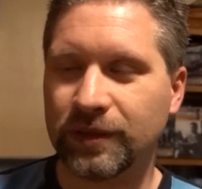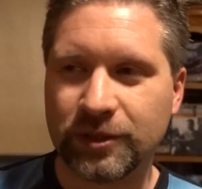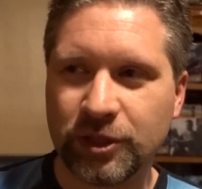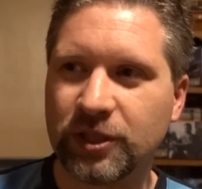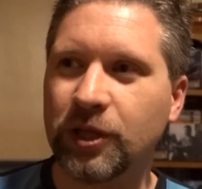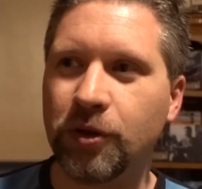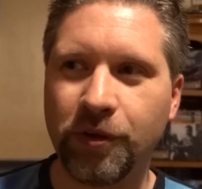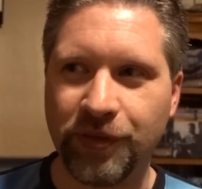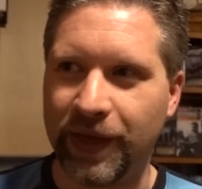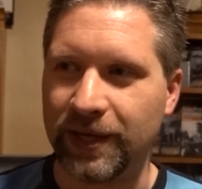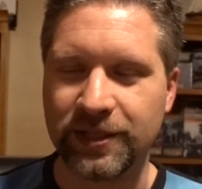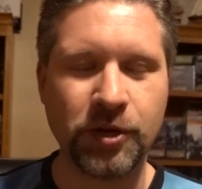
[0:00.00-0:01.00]
just little
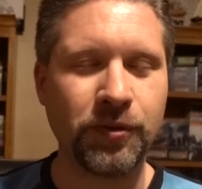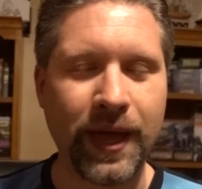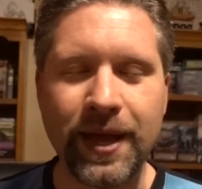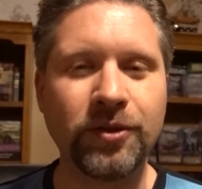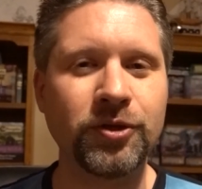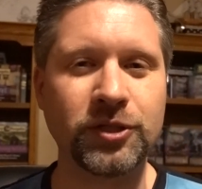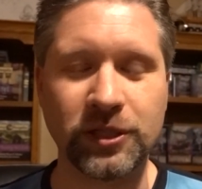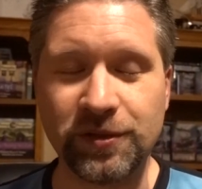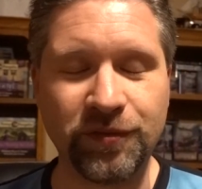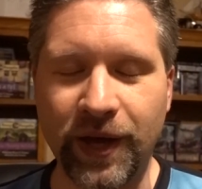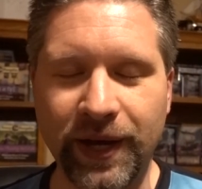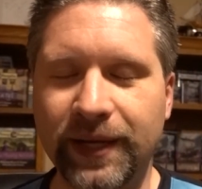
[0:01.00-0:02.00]
things. English
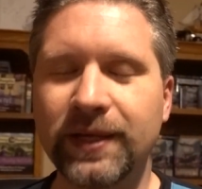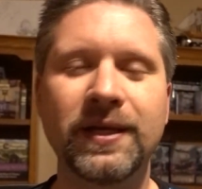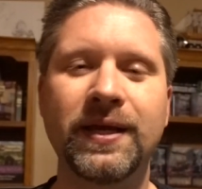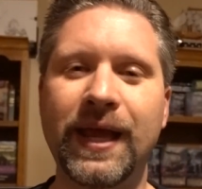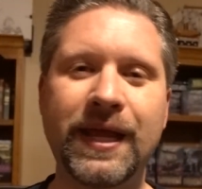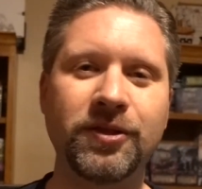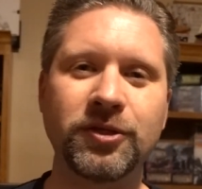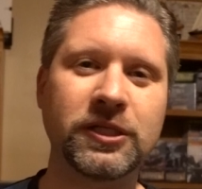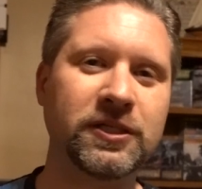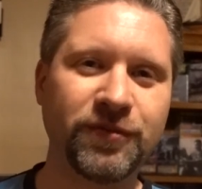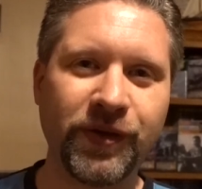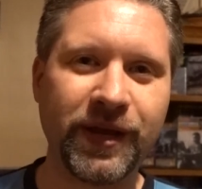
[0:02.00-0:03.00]
is funny.
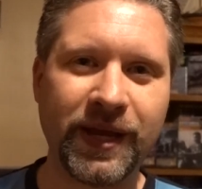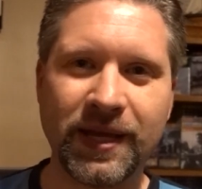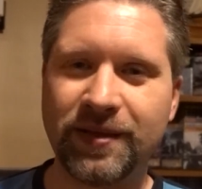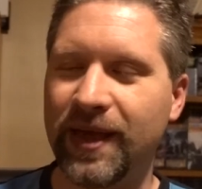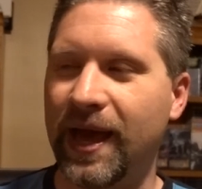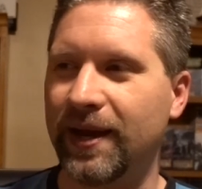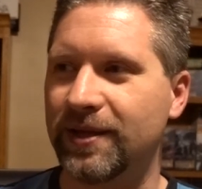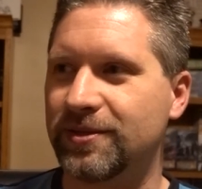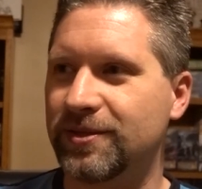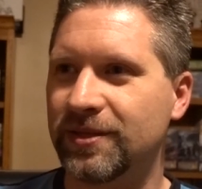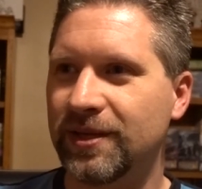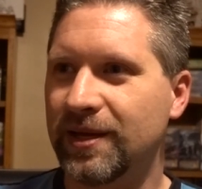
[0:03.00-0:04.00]
English is funny in that
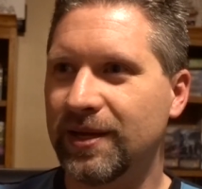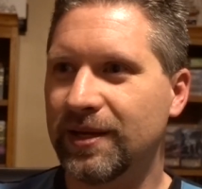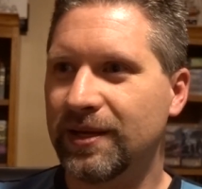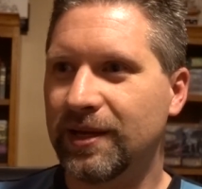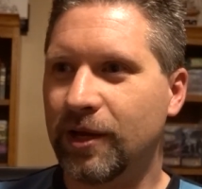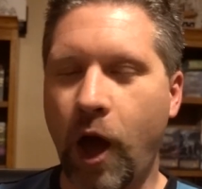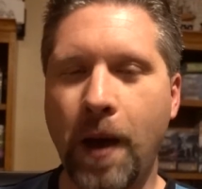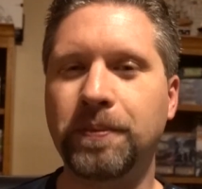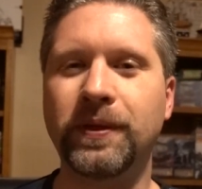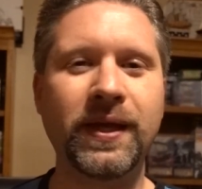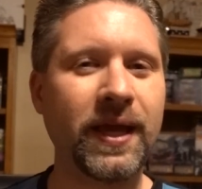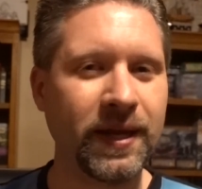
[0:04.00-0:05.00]
it's
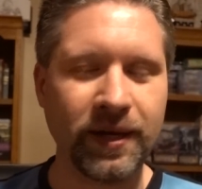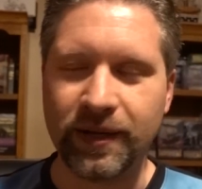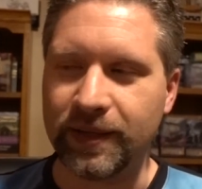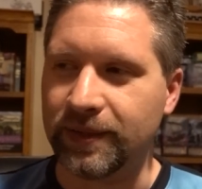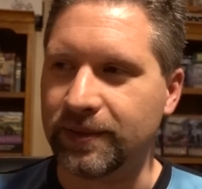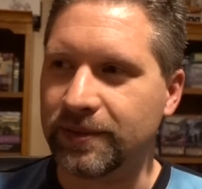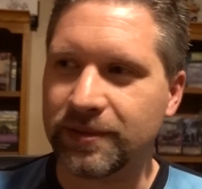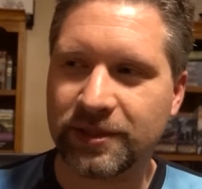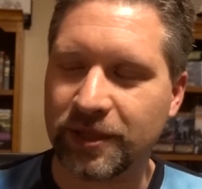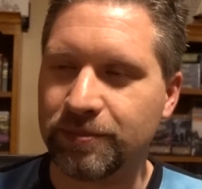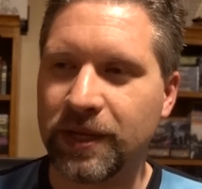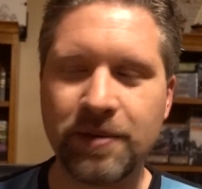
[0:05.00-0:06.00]
complicated and
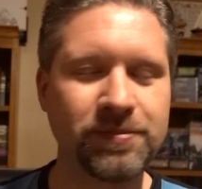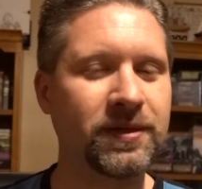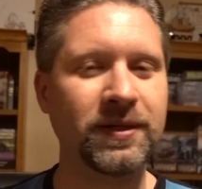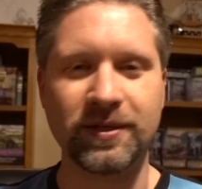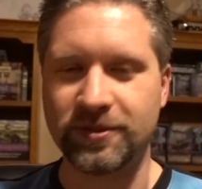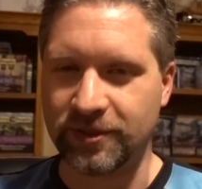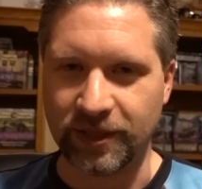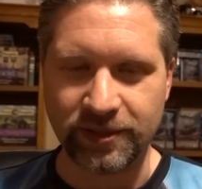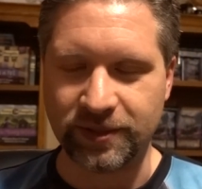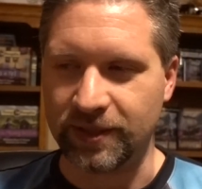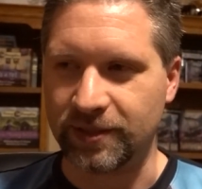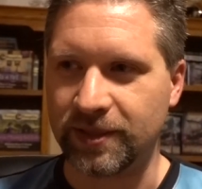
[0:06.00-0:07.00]
sometimes
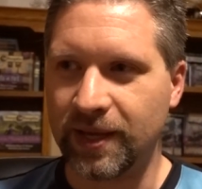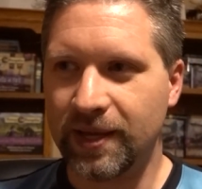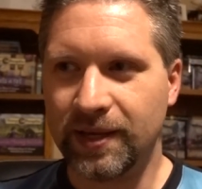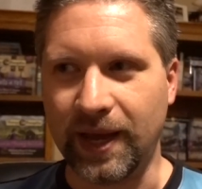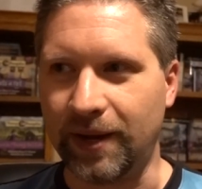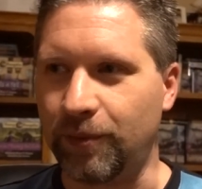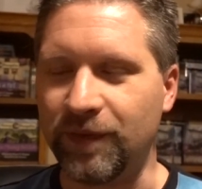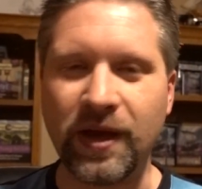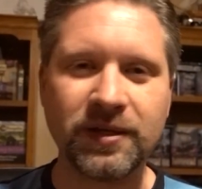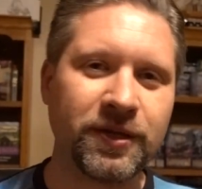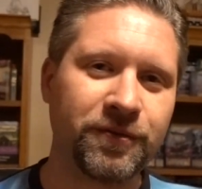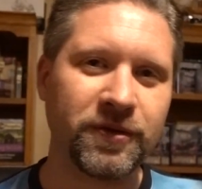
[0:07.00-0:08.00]
inconsistent, and we've
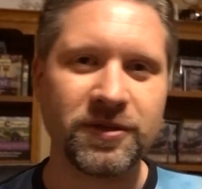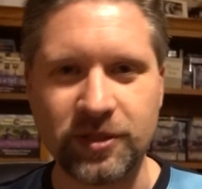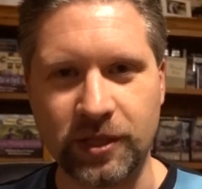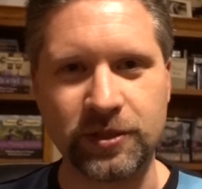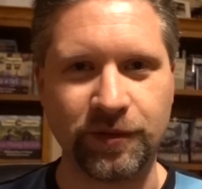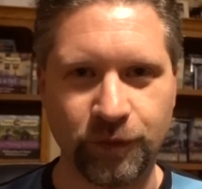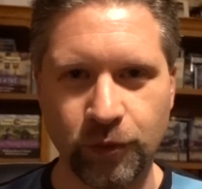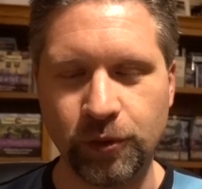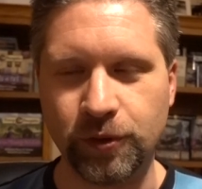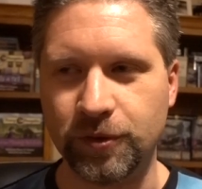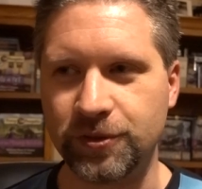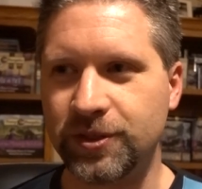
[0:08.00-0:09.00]
got different sets of
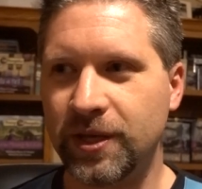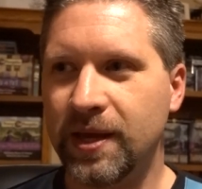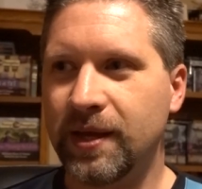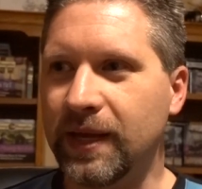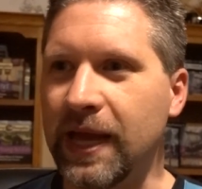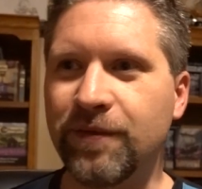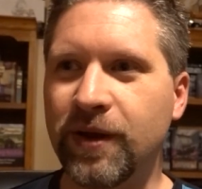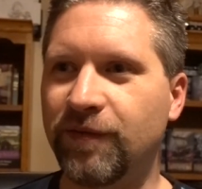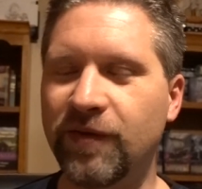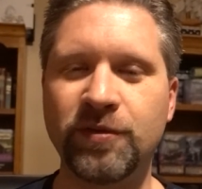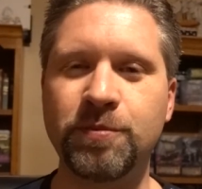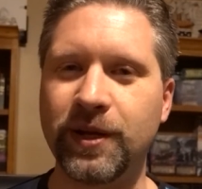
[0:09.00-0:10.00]
rules, even
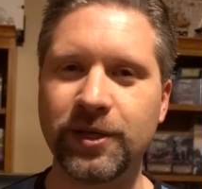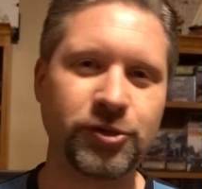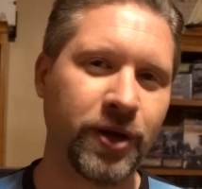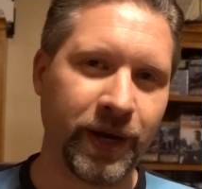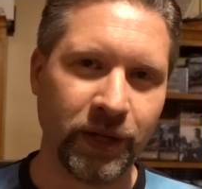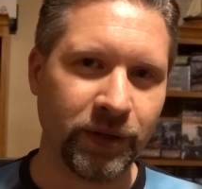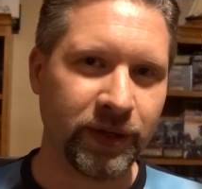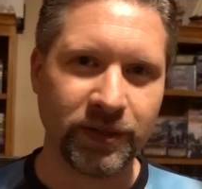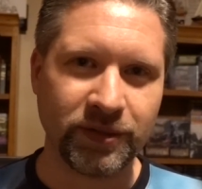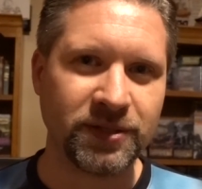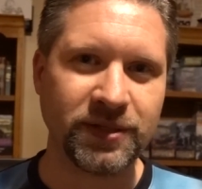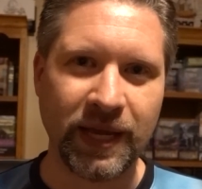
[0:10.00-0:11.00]
if everybody's trying to look
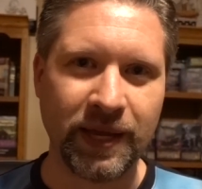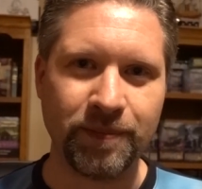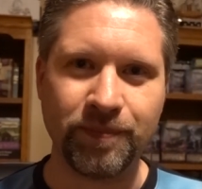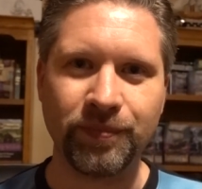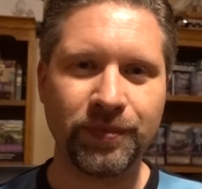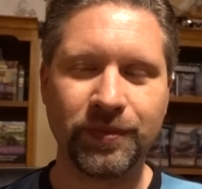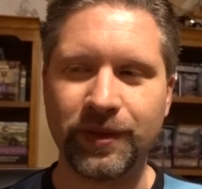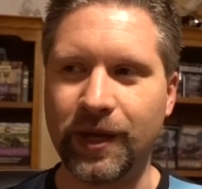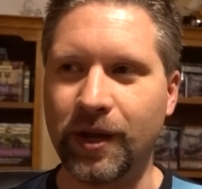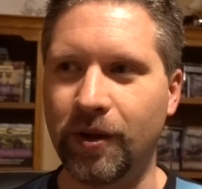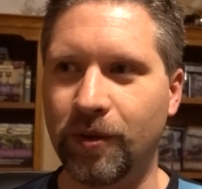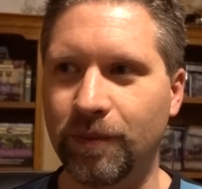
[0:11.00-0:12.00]
at the same,
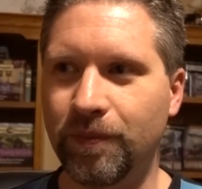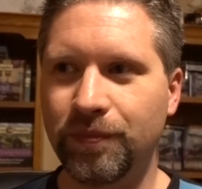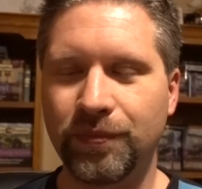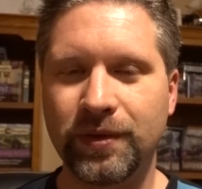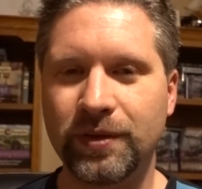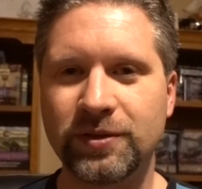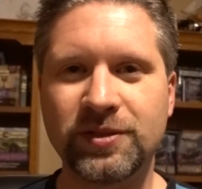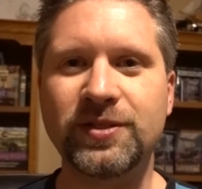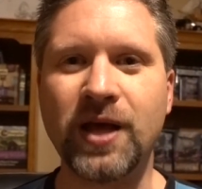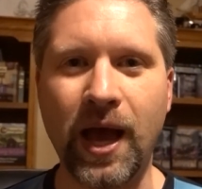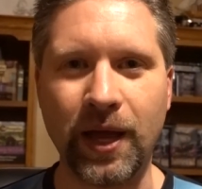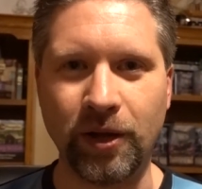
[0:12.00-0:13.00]

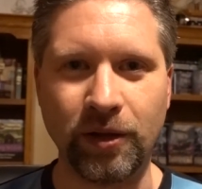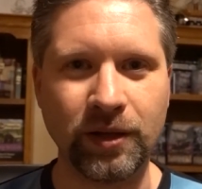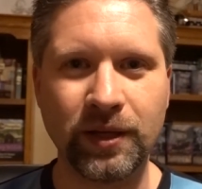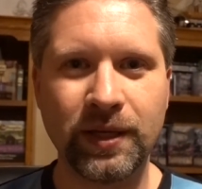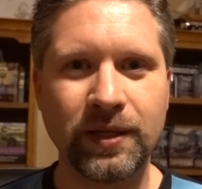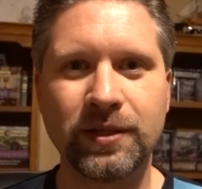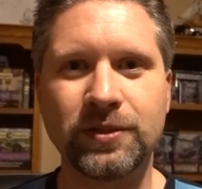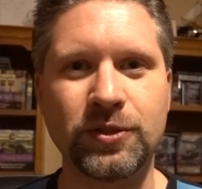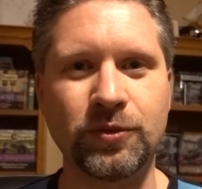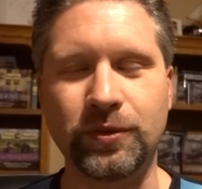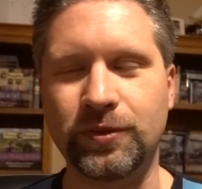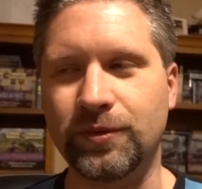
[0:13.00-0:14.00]
style.
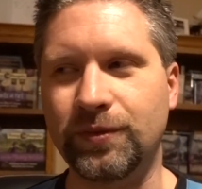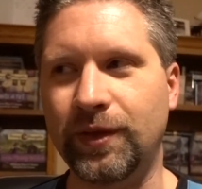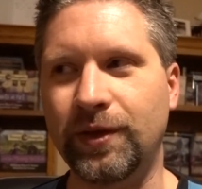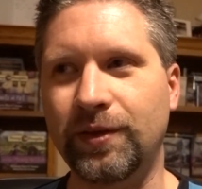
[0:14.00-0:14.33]
Some